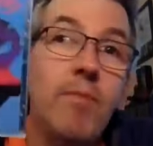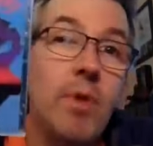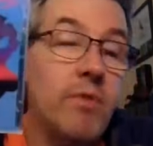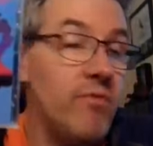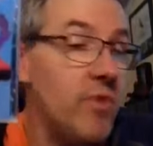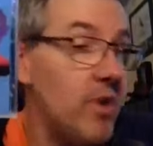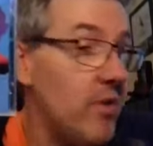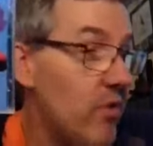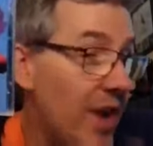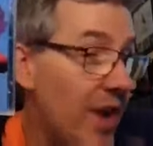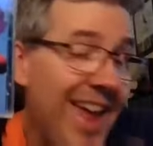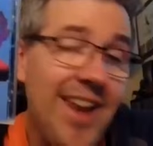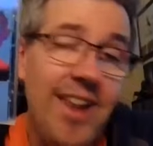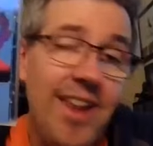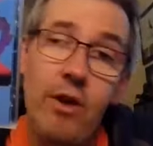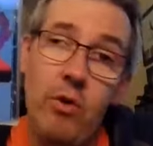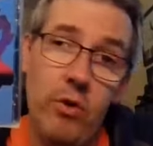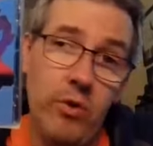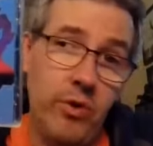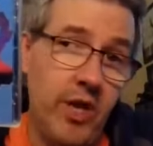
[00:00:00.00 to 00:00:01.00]
I've never had
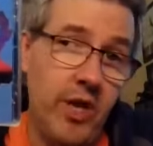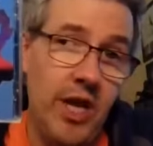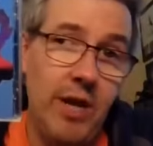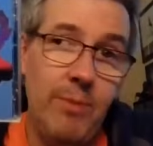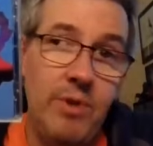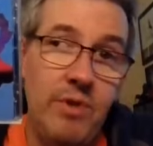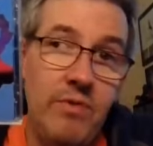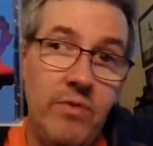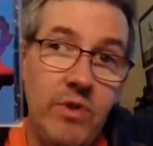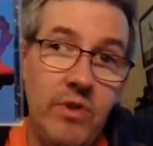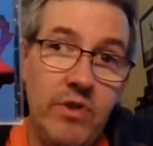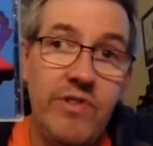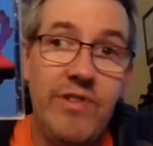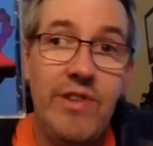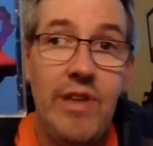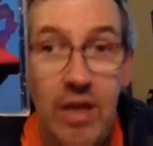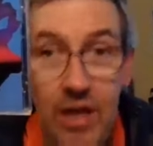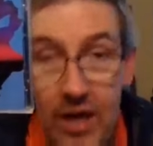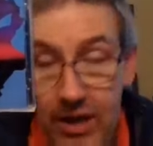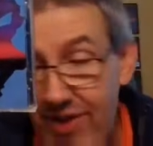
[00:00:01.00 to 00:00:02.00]
a hard copy of
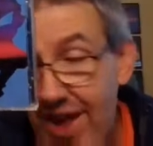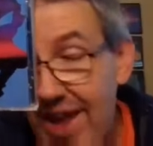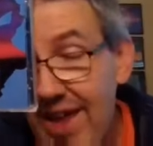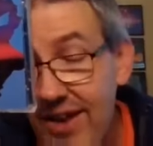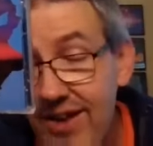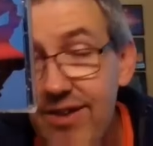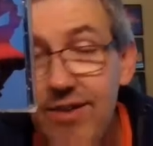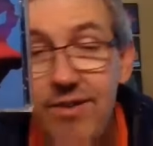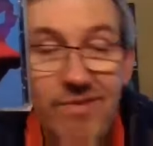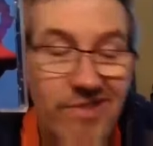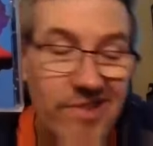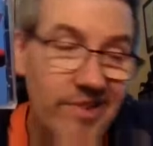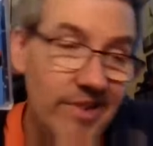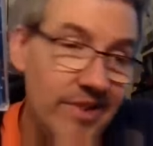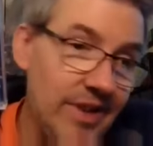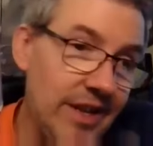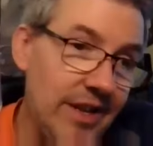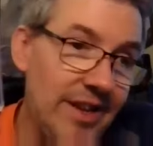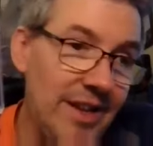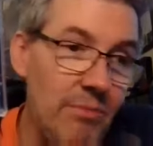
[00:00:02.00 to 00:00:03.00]
this. I've had it
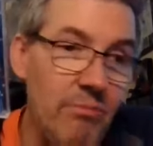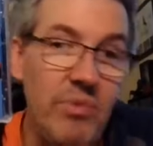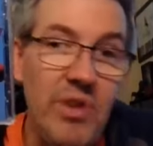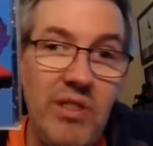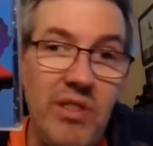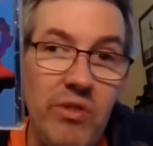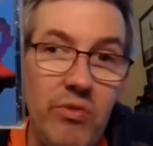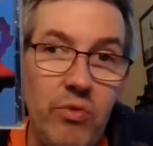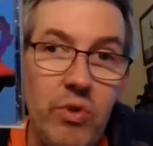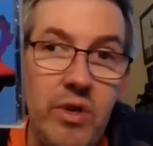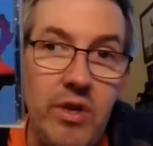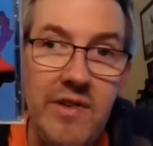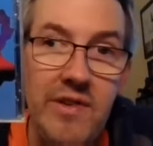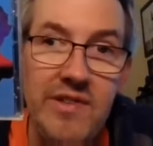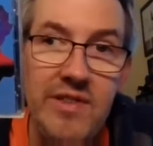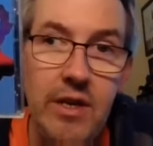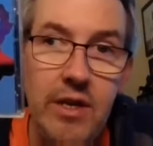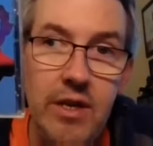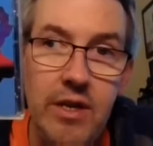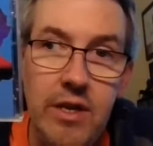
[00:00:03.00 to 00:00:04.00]

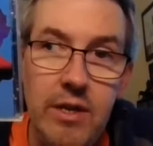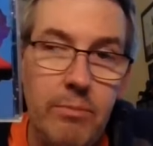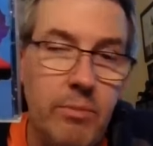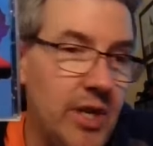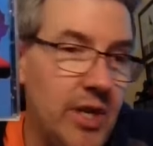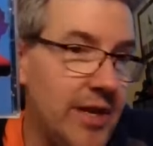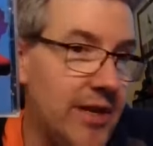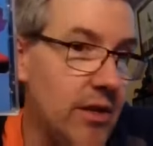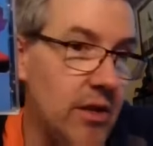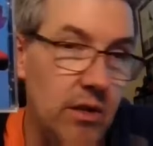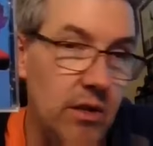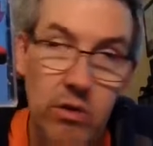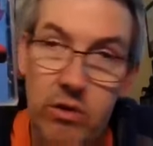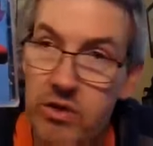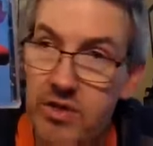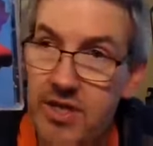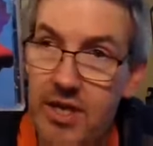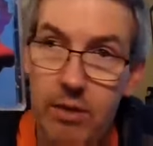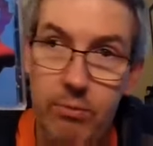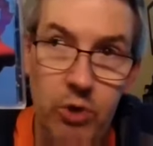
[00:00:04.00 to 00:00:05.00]
MP3s that I obtained a
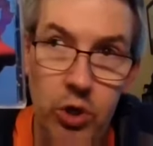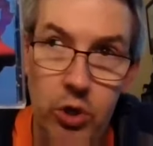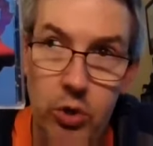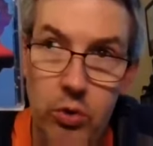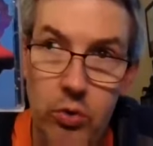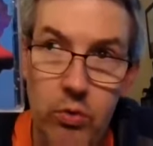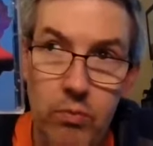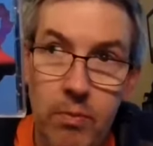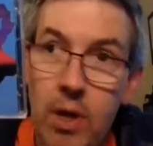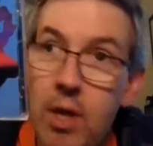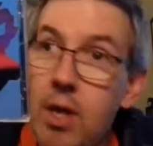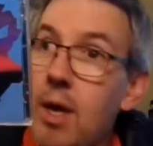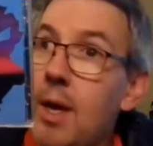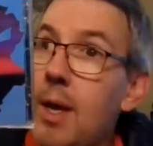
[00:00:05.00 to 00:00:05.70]
long time ago,